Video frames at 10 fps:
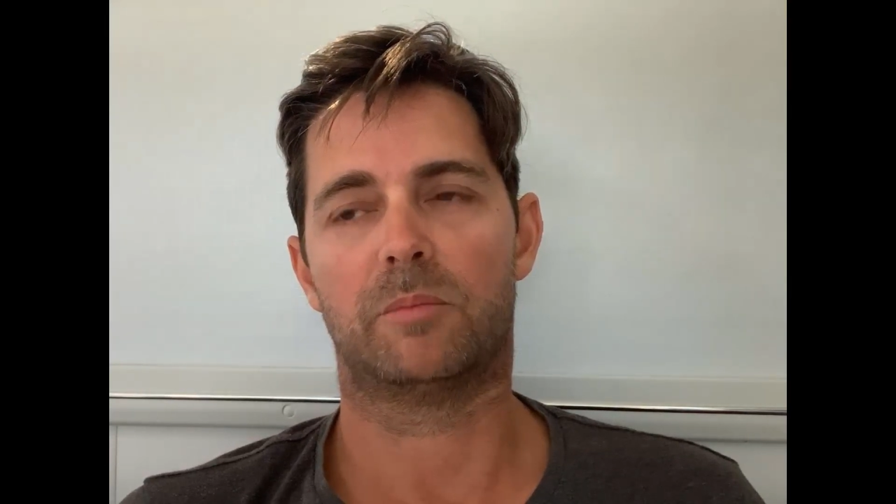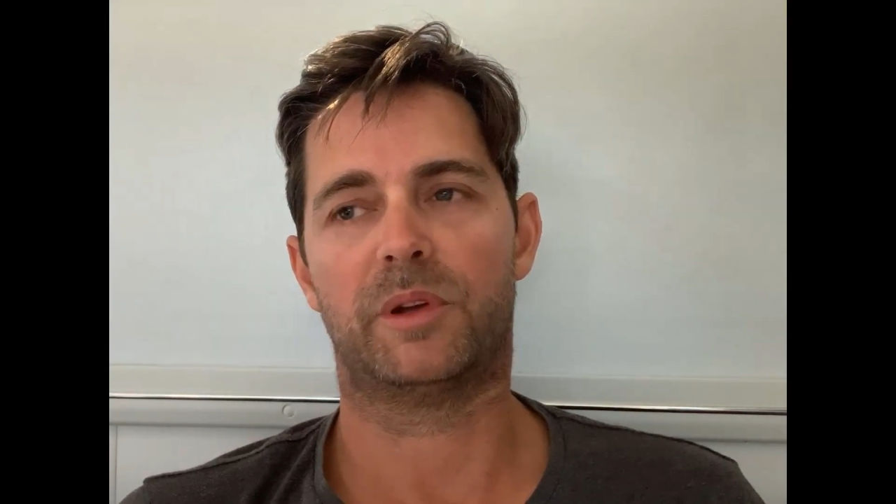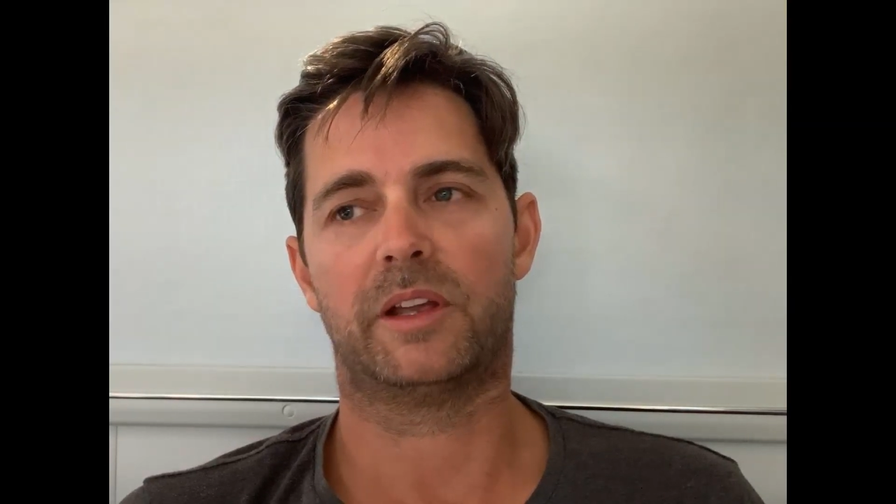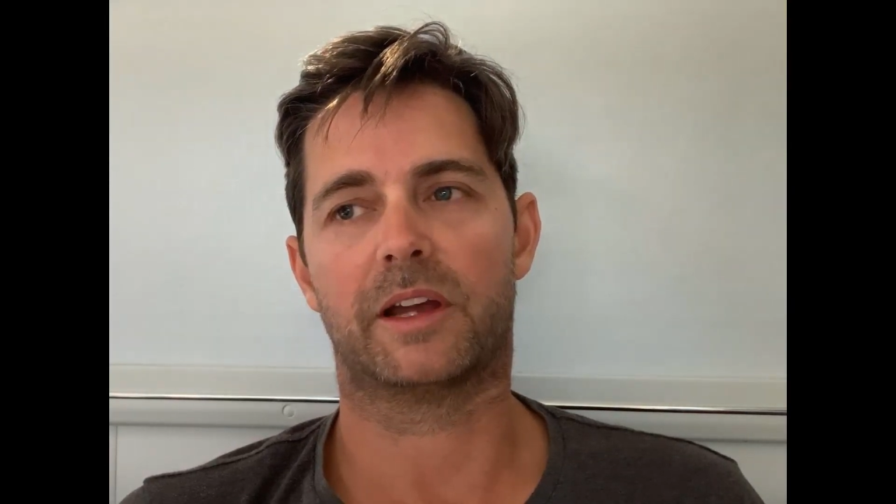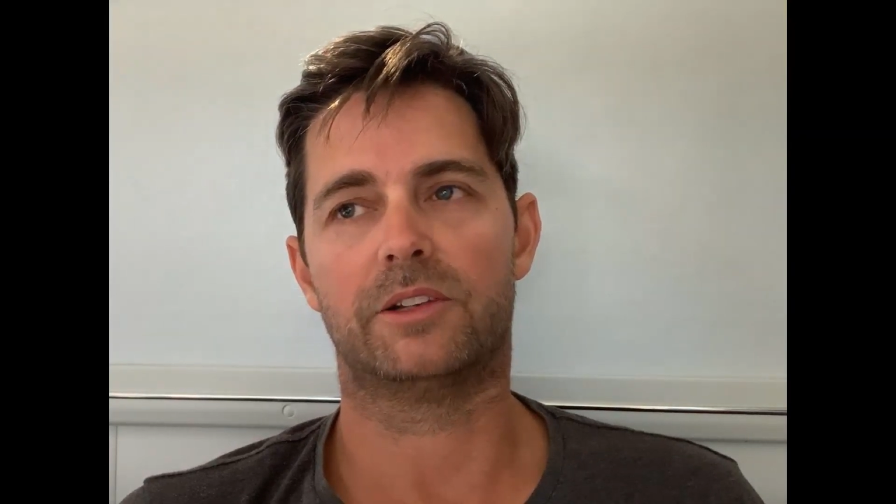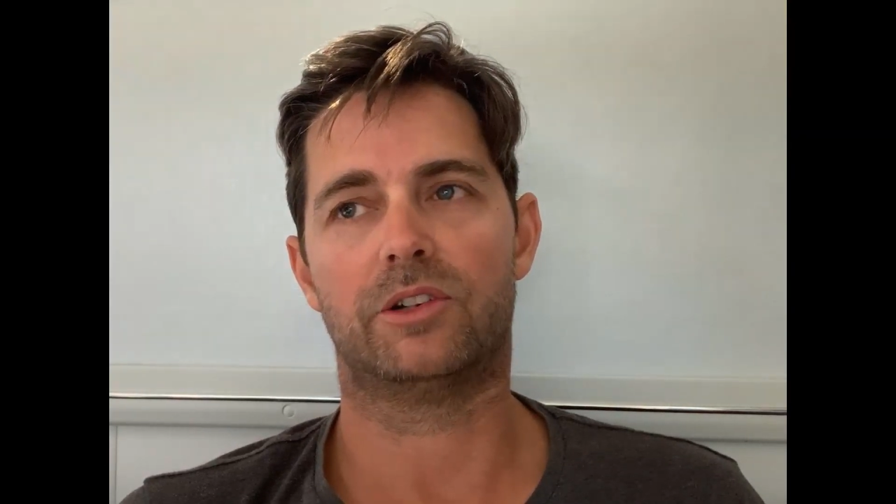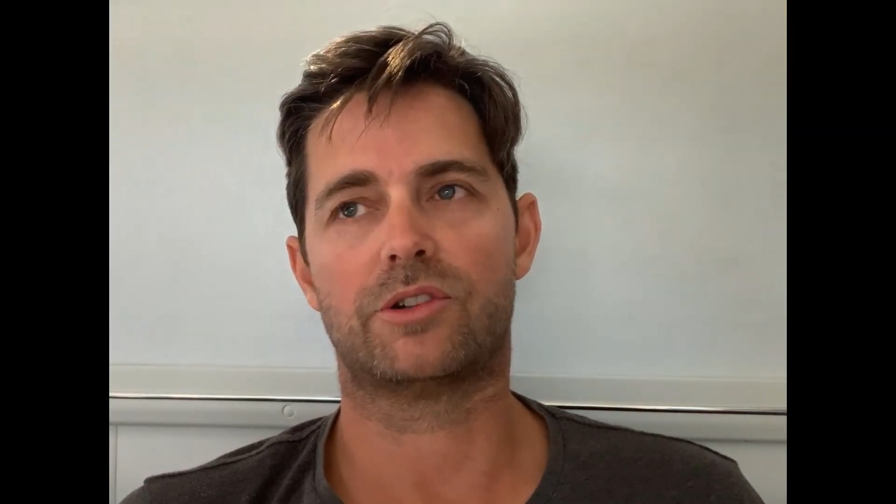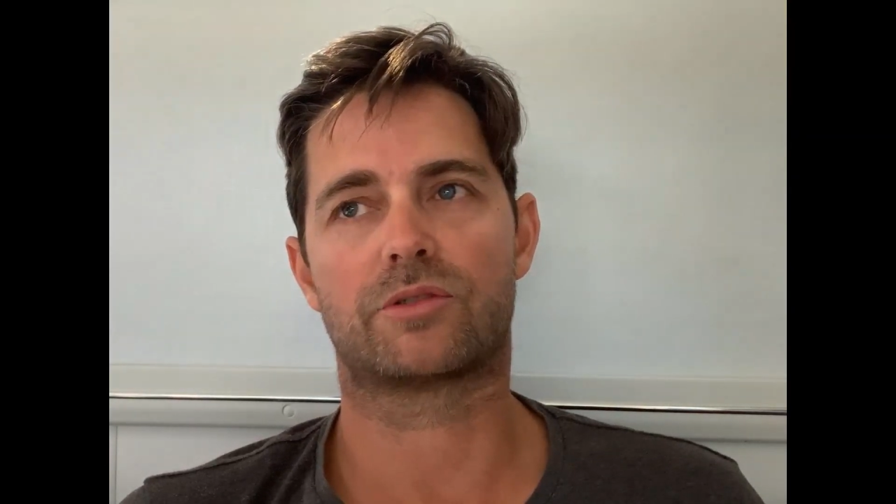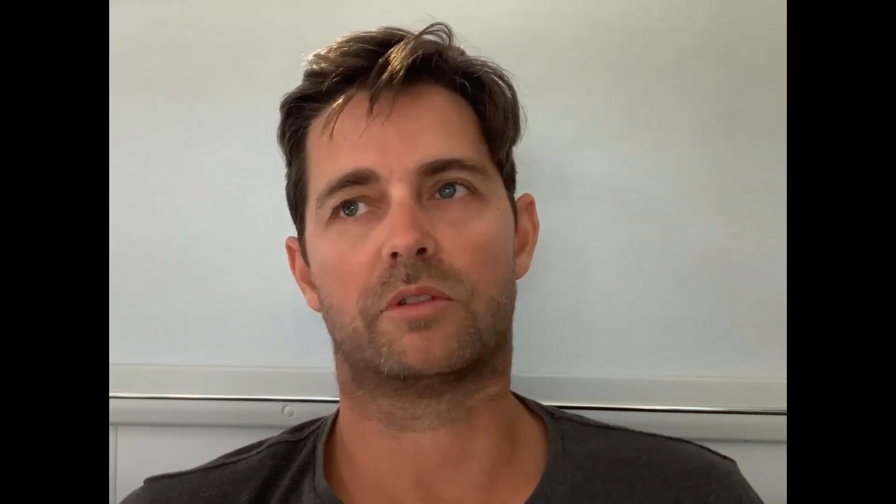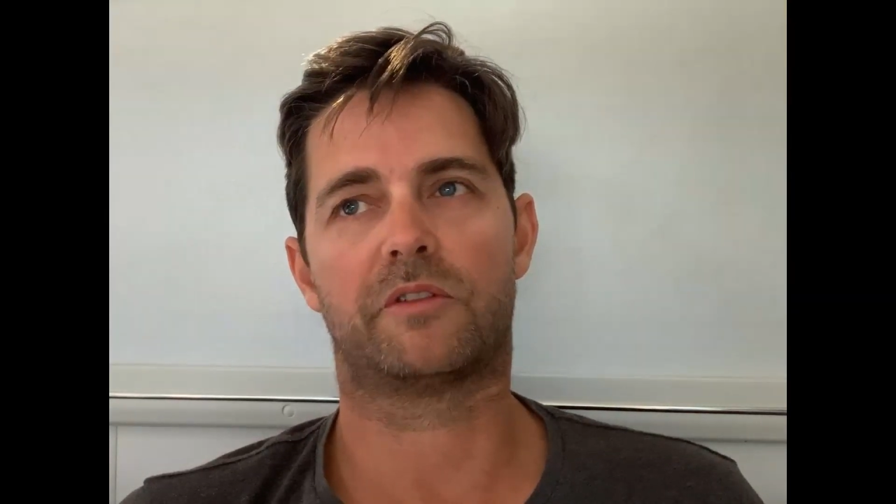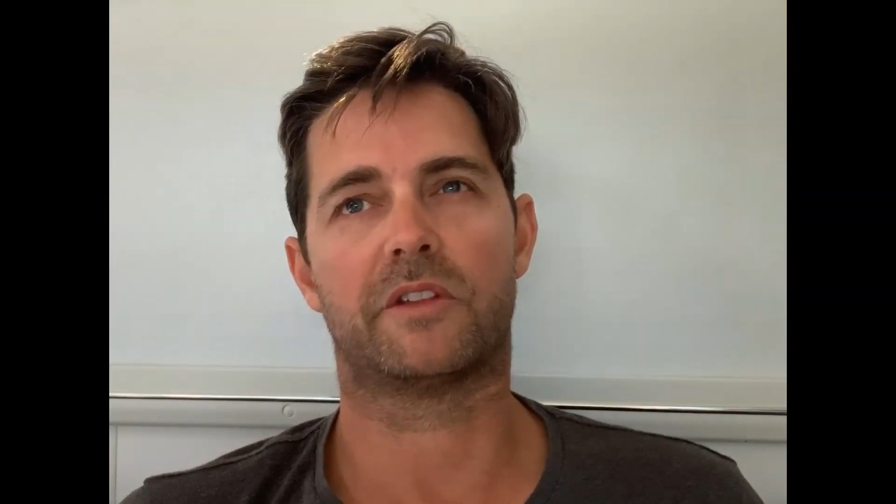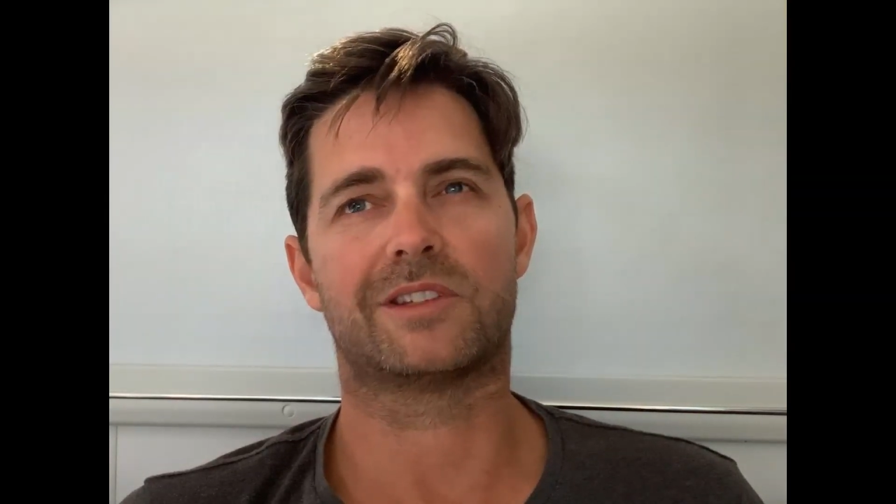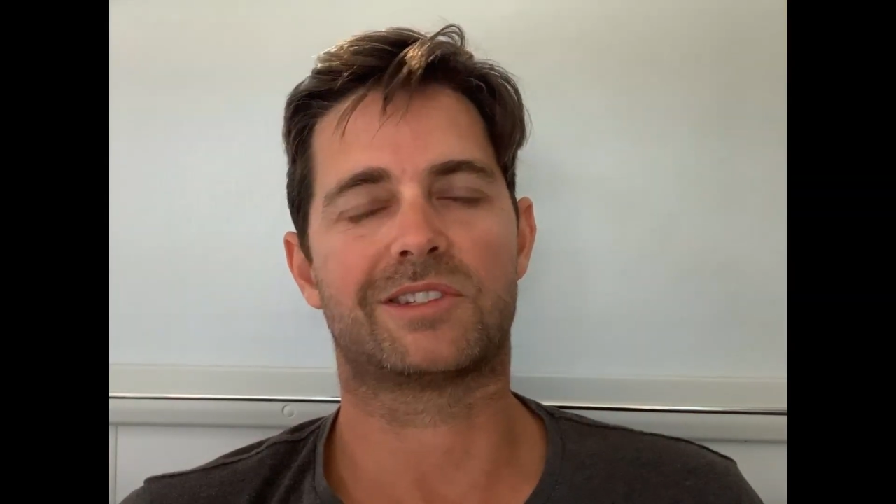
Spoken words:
Being unusual for the